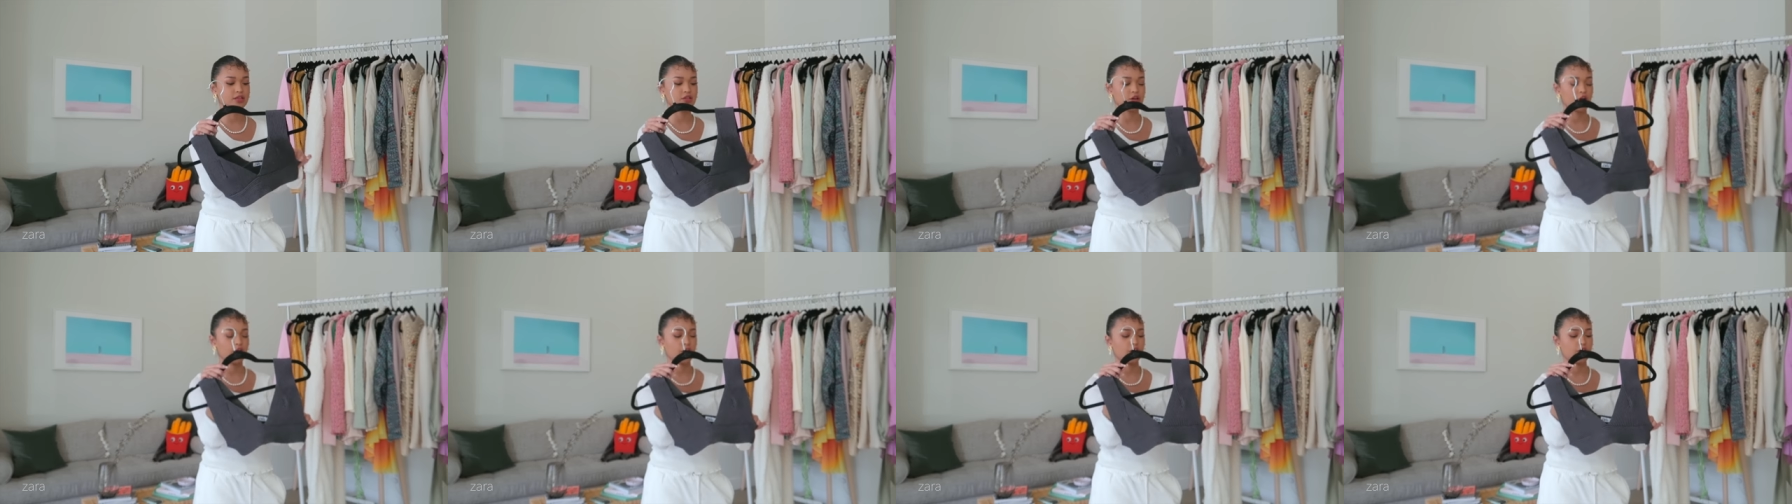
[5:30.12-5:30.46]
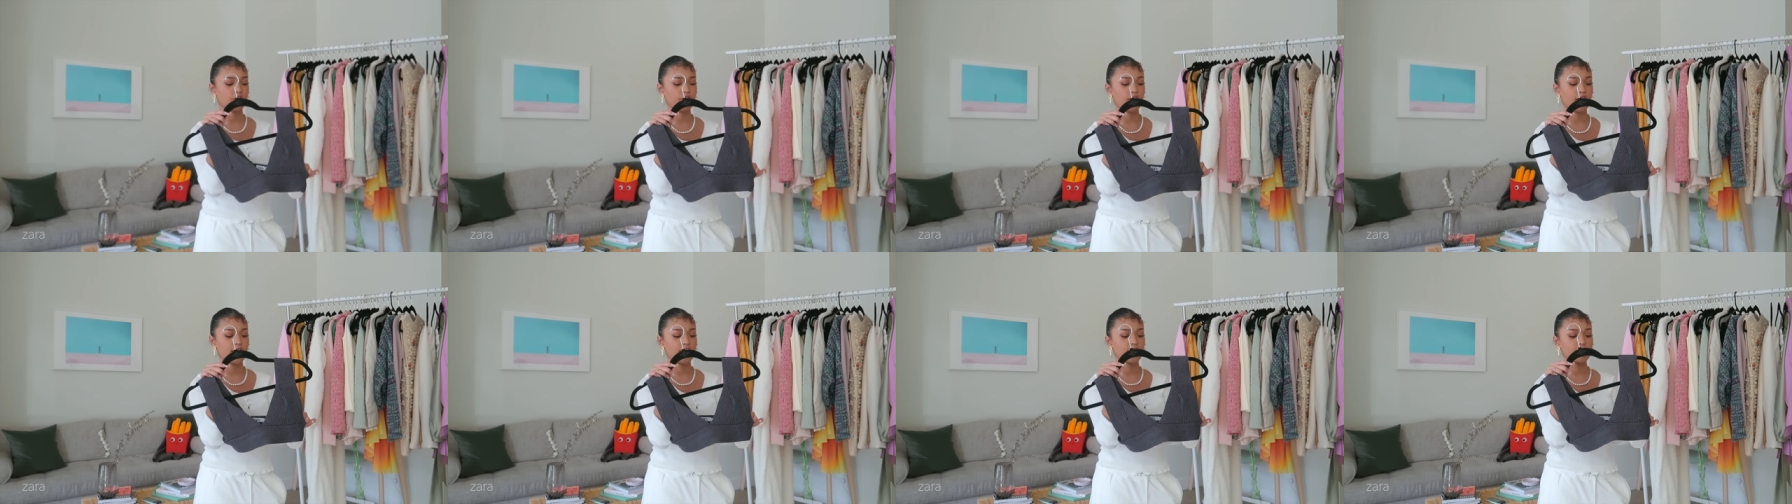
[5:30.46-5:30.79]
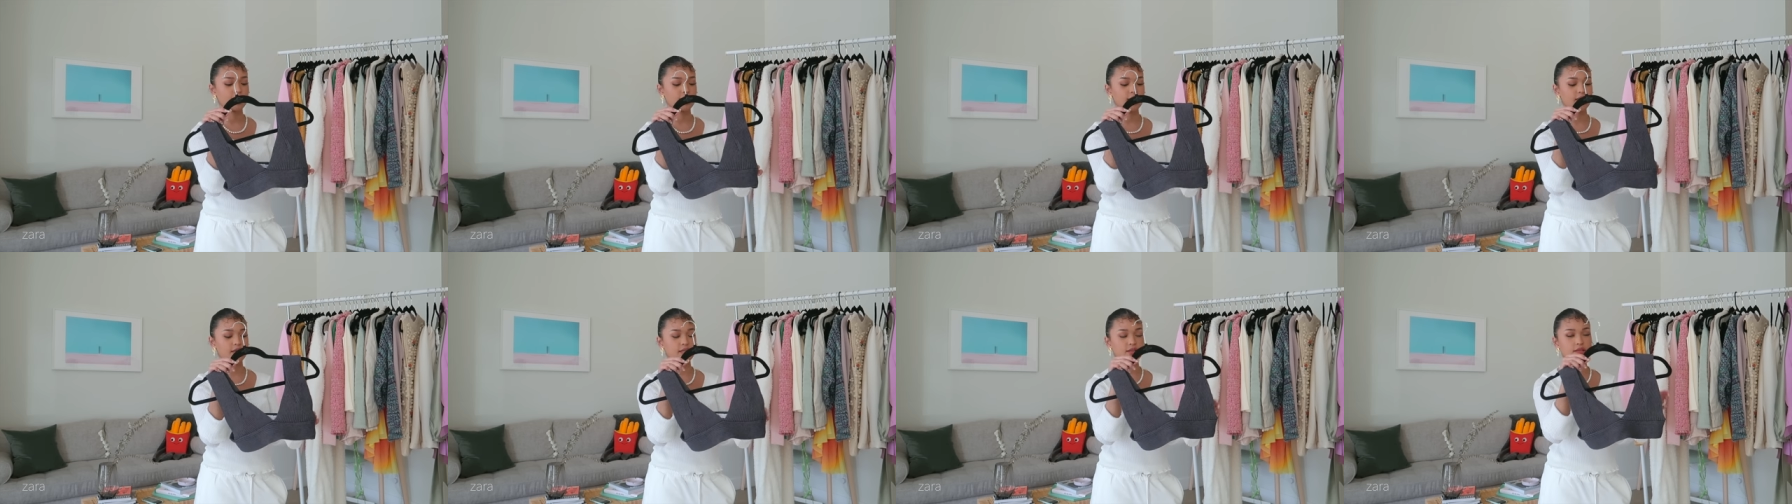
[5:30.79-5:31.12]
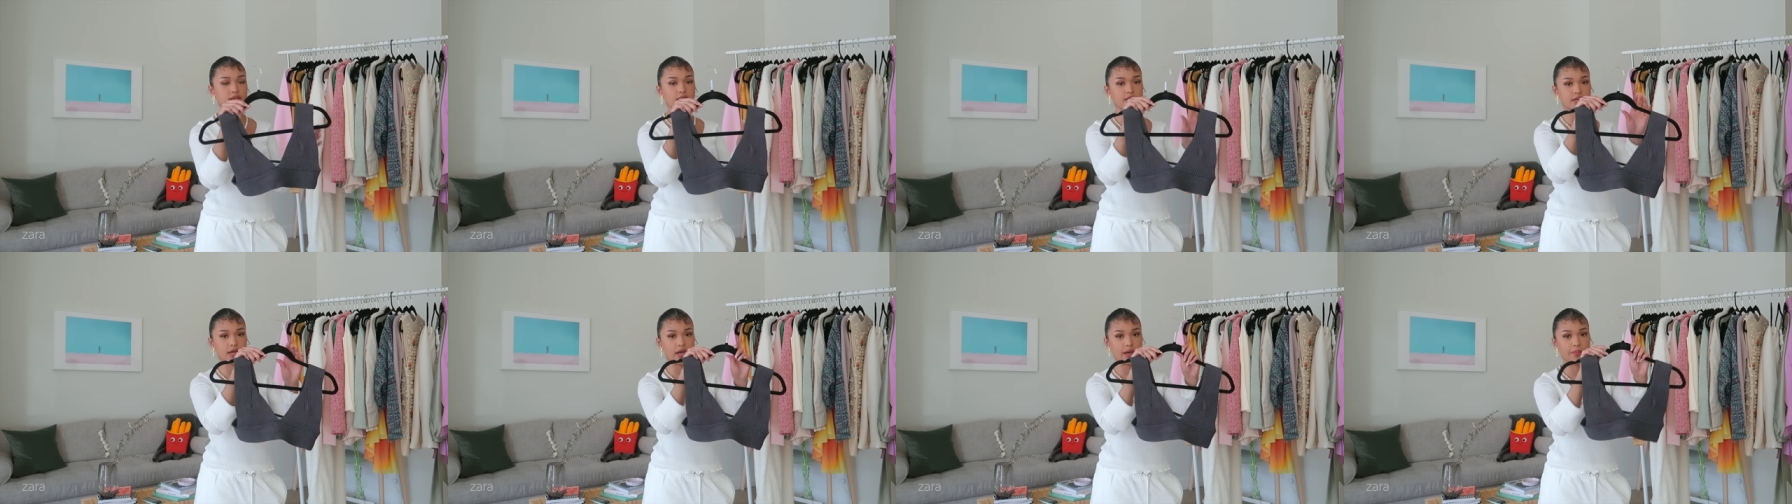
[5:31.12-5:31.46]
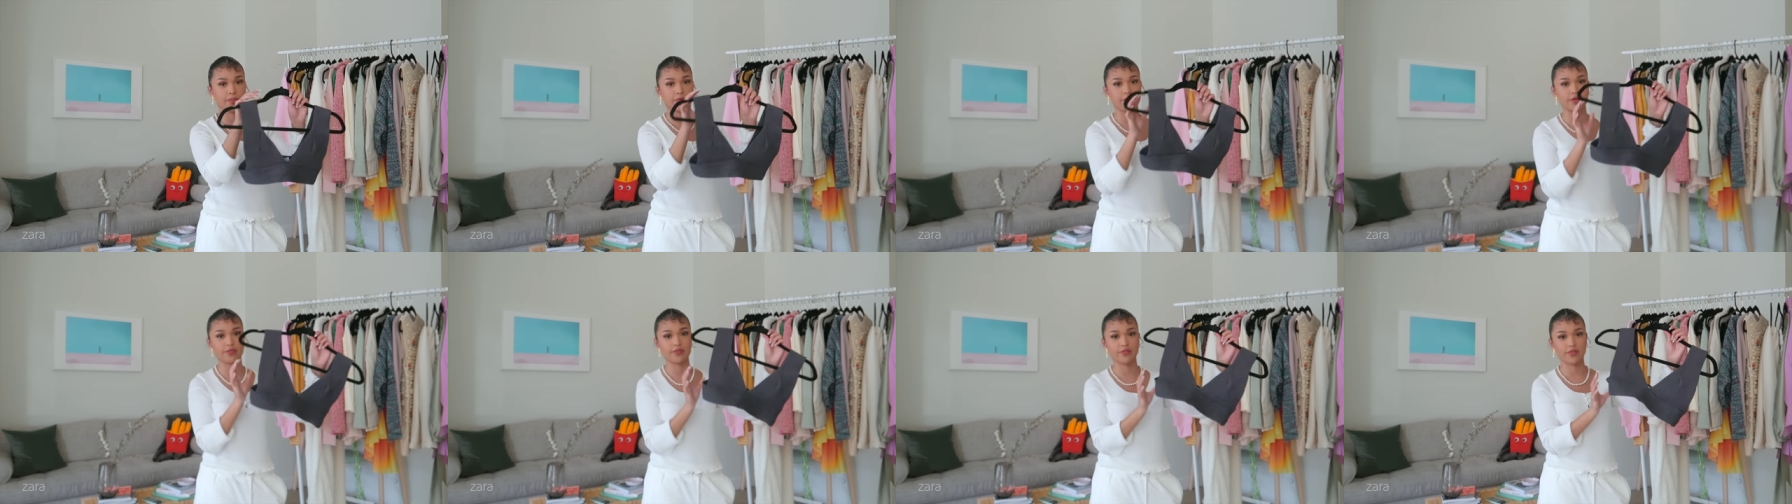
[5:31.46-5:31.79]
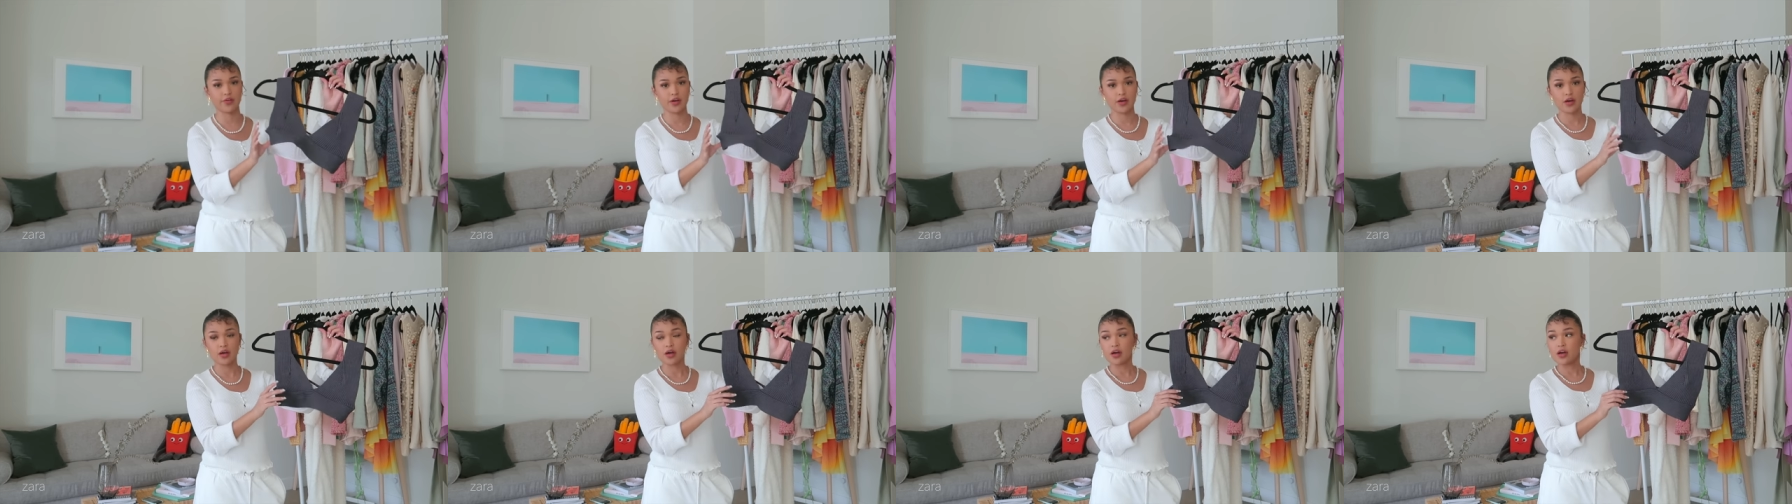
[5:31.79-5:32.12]
a dark gray knit type of
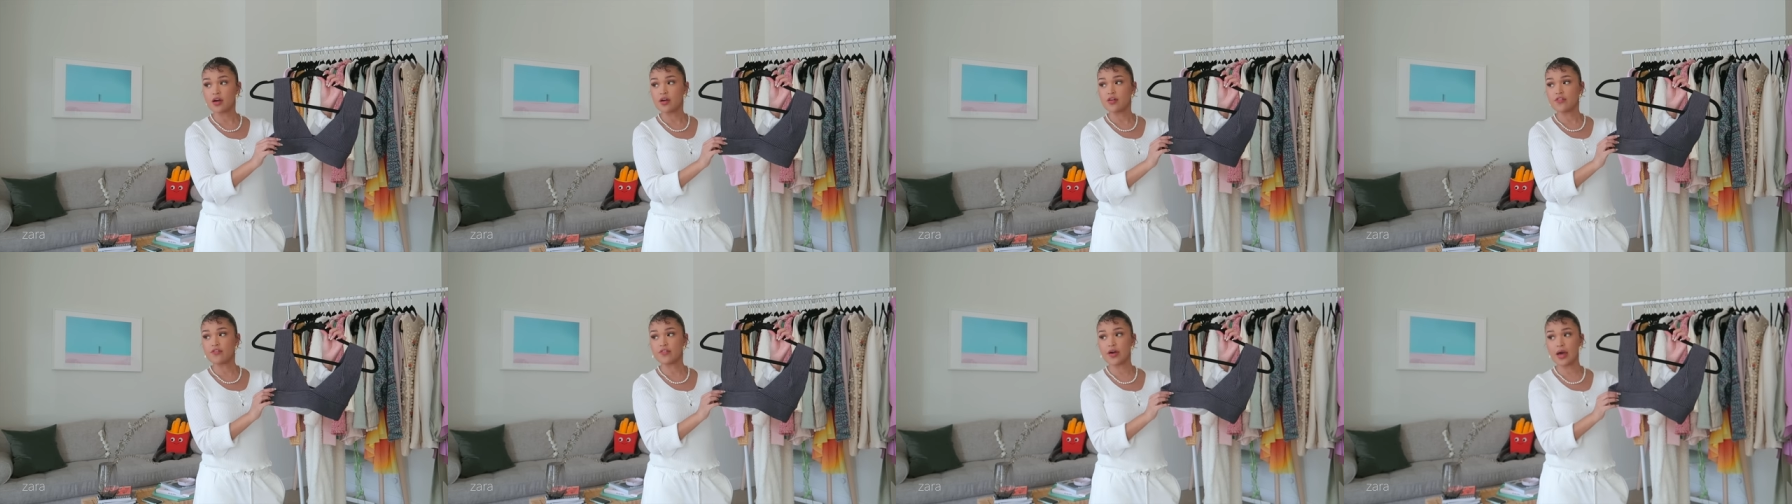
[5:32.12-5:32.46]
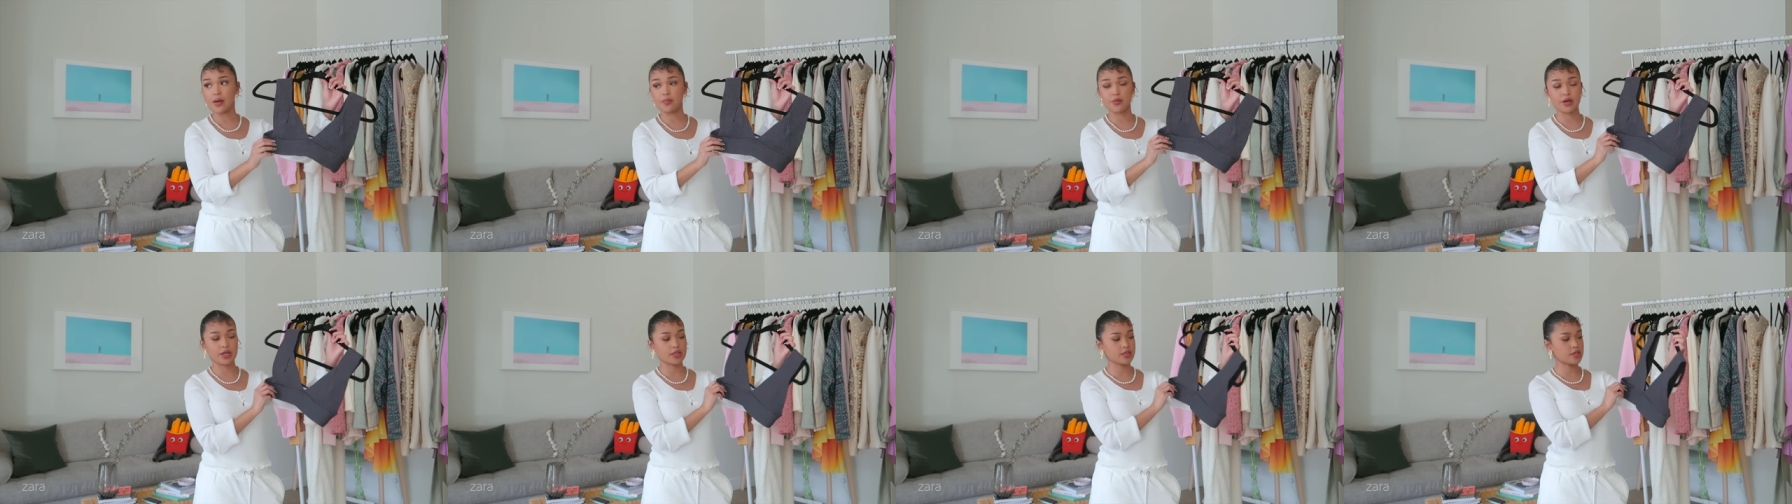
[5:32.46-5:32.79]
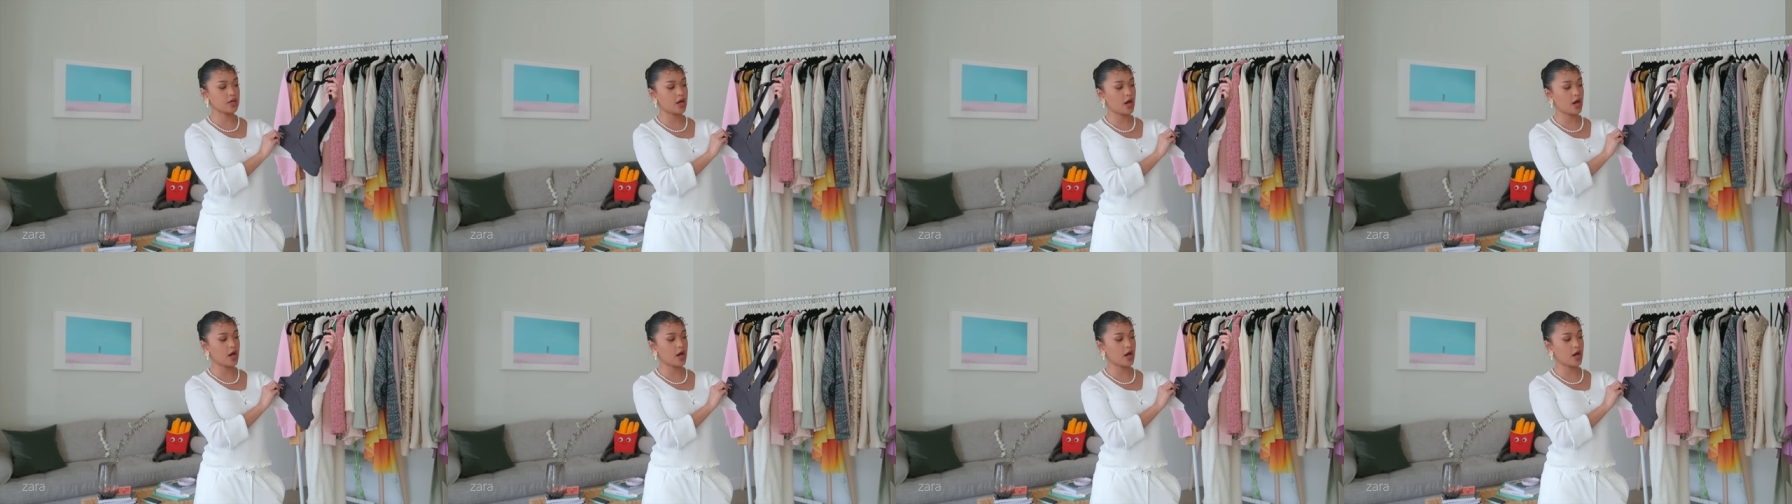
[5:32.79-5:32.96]
fabric